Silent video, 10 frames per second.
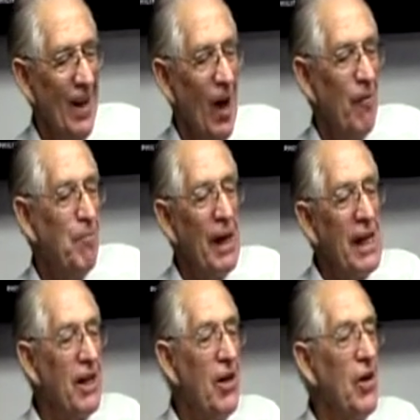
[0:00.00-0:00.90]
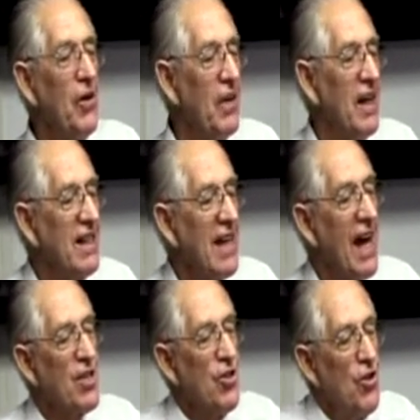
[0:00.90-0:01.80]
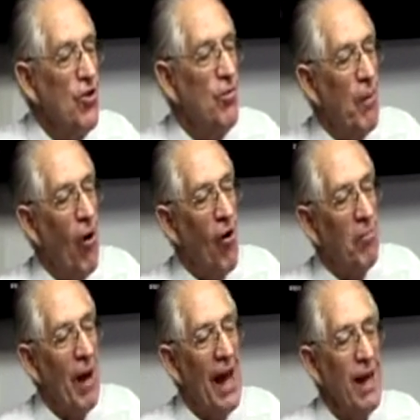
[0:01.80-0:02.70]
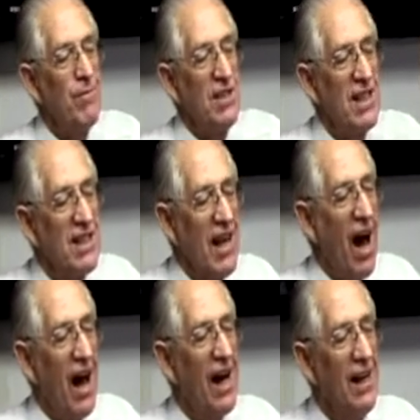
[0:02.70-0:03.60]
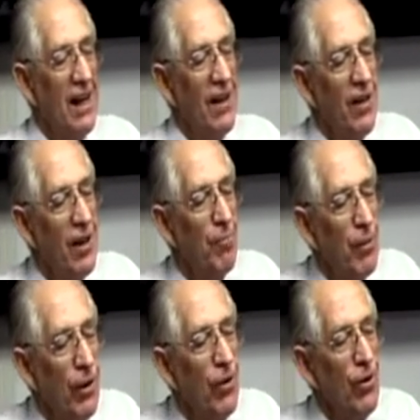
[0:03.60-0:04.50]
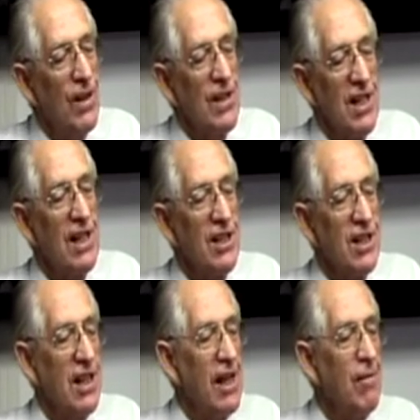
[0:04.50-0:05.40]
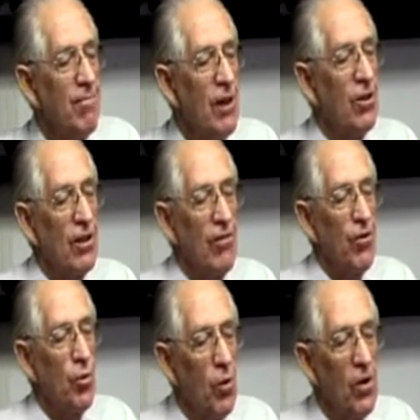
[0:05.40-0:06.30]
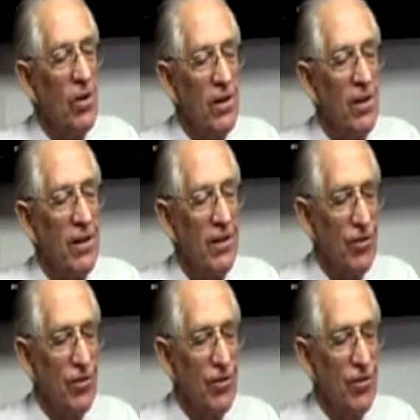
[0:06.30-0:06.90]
And Peter knew this. As newborn babes desire the pure, sincere milk of the word,